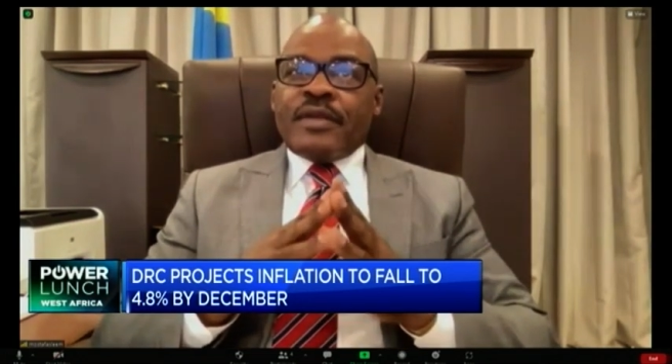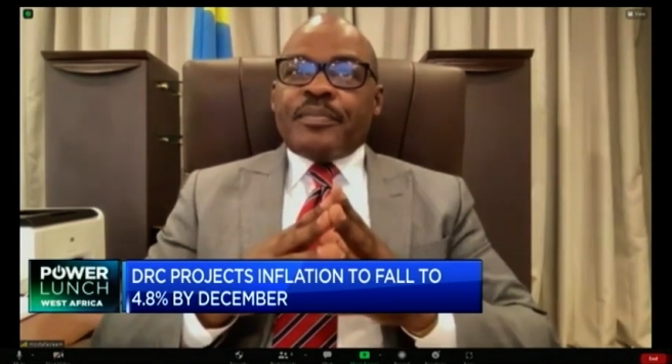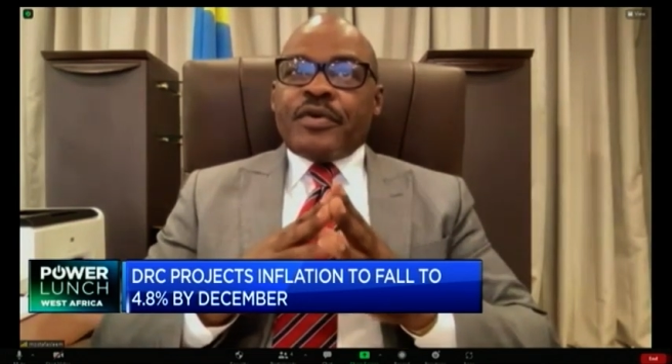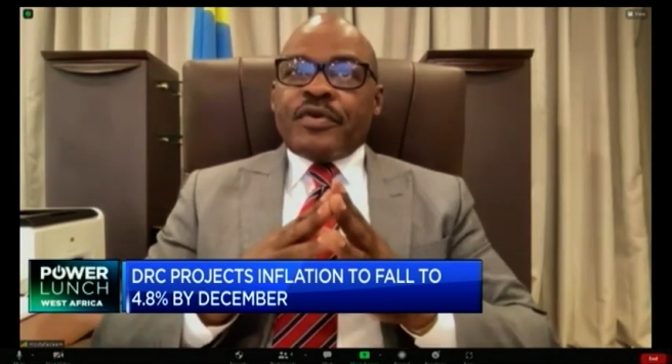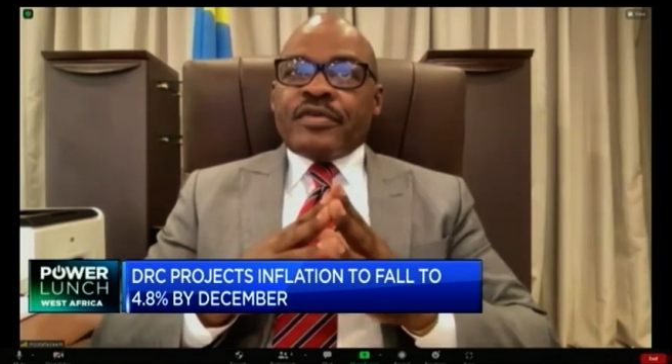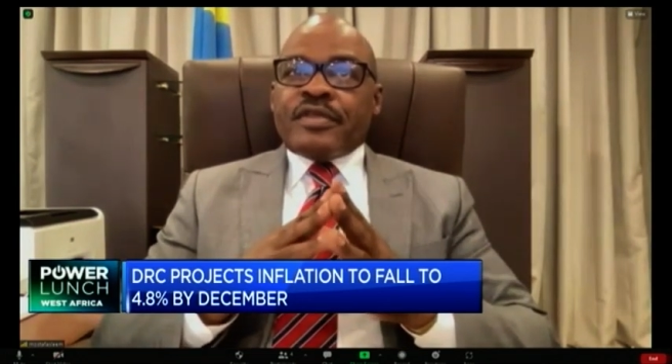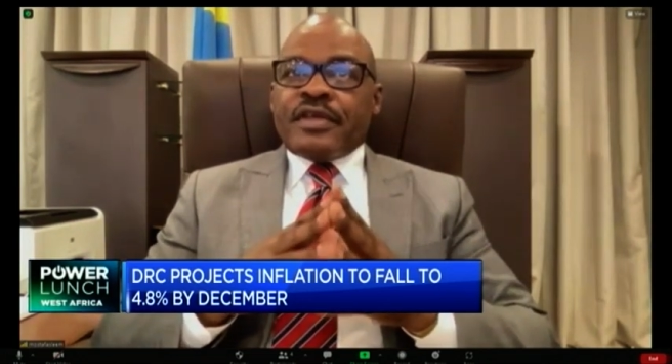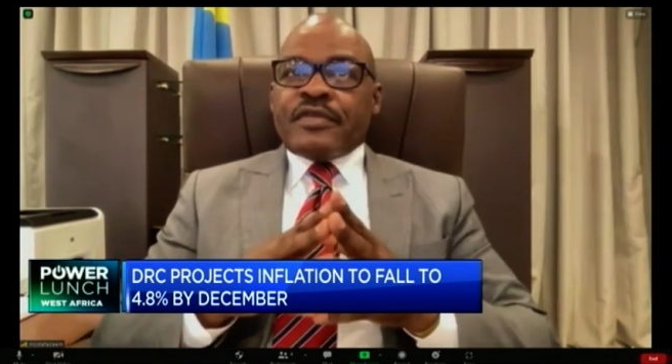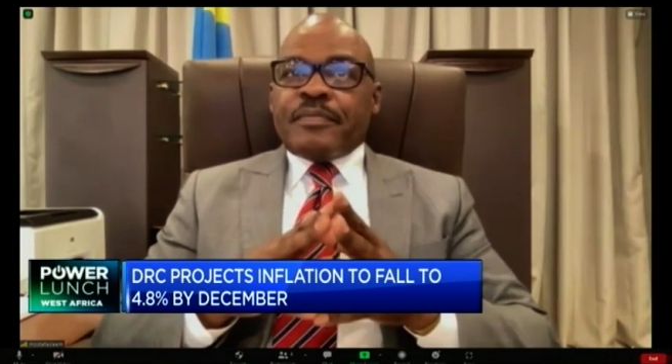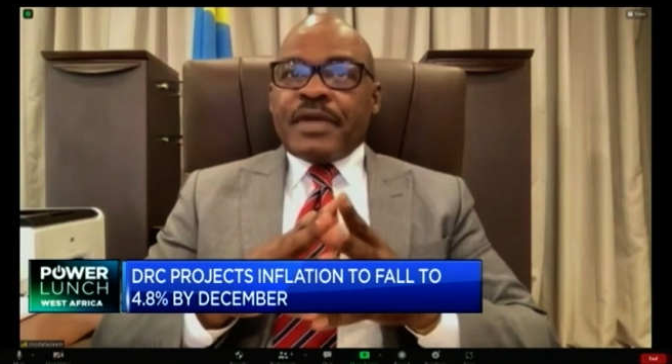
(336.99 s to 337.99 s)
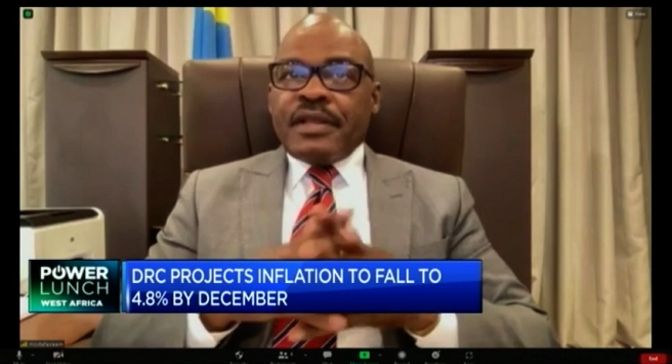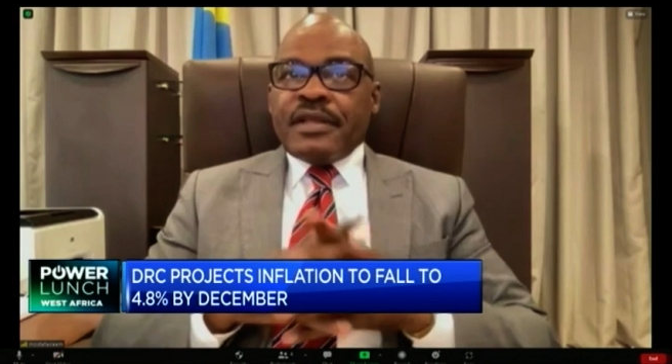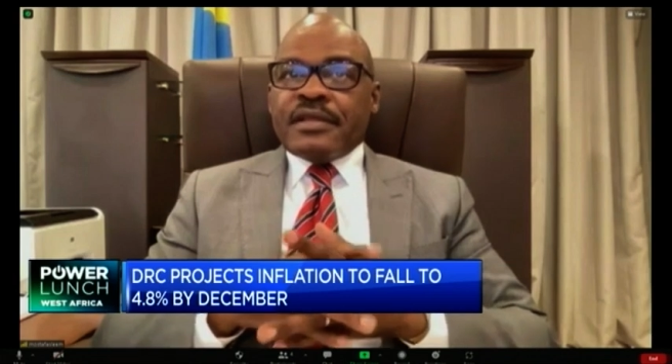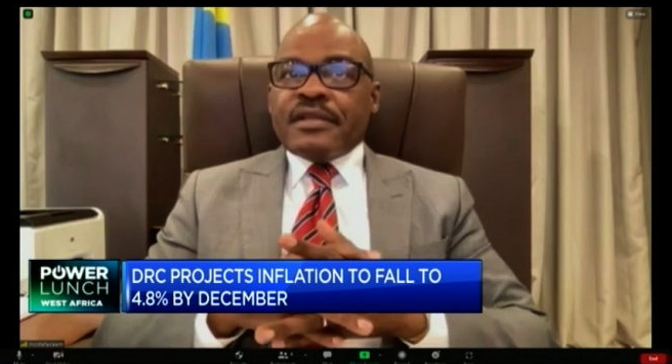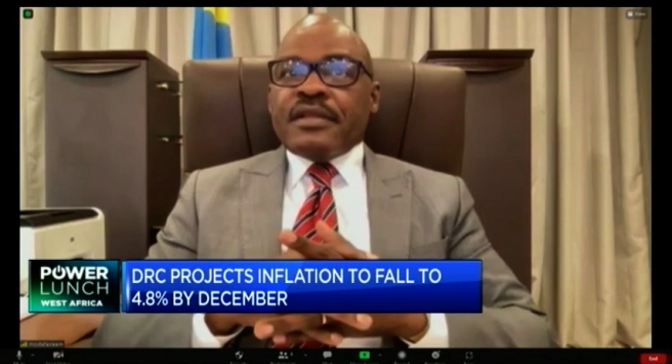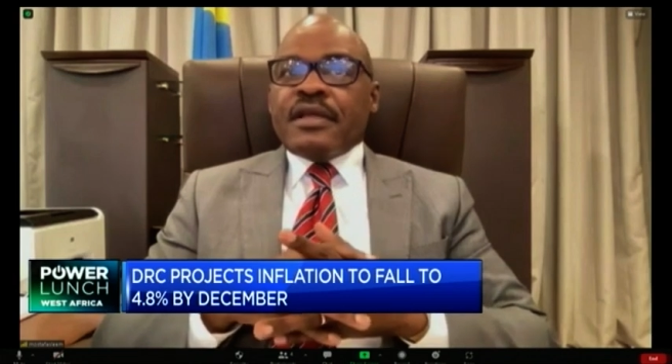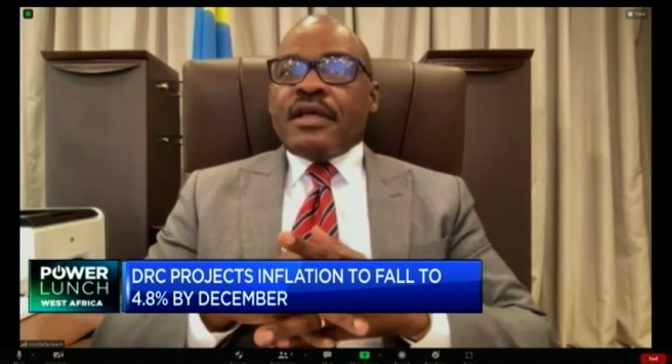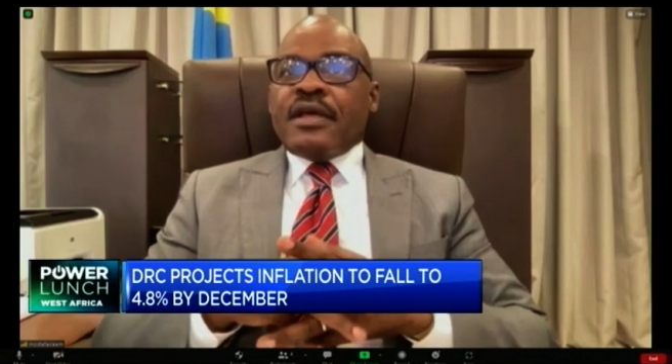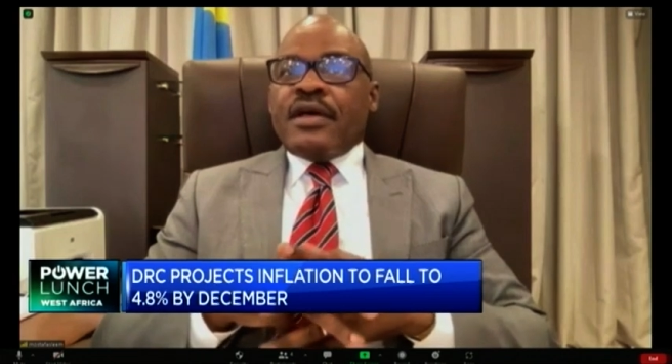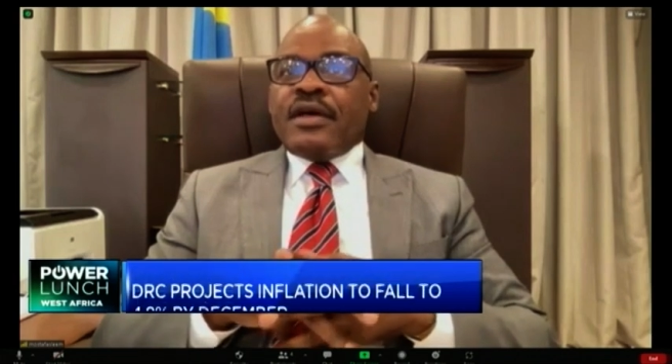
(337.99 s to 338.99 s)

Regarding the 1.6 billion,